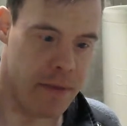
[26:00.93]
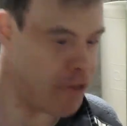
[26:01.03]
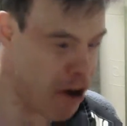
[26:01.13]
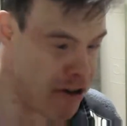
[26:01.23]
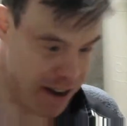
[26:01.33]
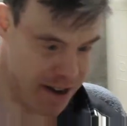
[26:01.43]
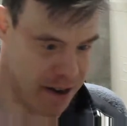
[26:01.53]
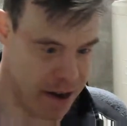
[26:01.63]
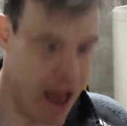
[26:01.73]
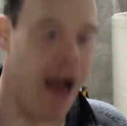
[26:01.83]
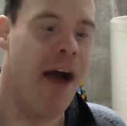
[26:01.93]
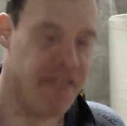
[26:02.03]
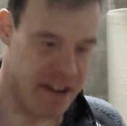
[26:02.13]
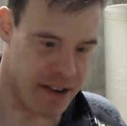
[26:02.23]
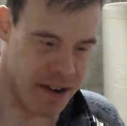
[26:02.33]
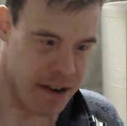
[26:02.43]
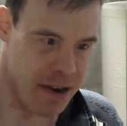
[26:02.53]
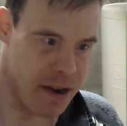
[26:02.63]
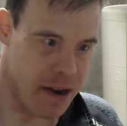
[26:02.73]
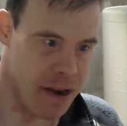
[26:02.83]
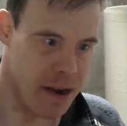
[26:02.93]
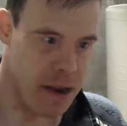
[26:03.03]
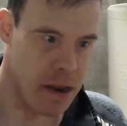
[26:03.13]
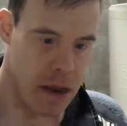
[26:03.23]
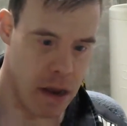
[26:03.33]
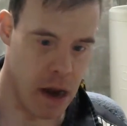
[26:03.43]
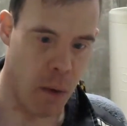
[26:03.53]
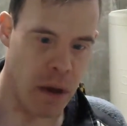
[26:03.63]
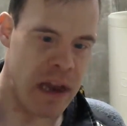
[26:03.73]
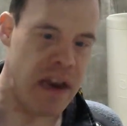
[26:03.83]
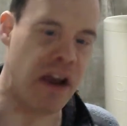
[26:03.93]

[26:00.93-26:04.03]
version of it. You know,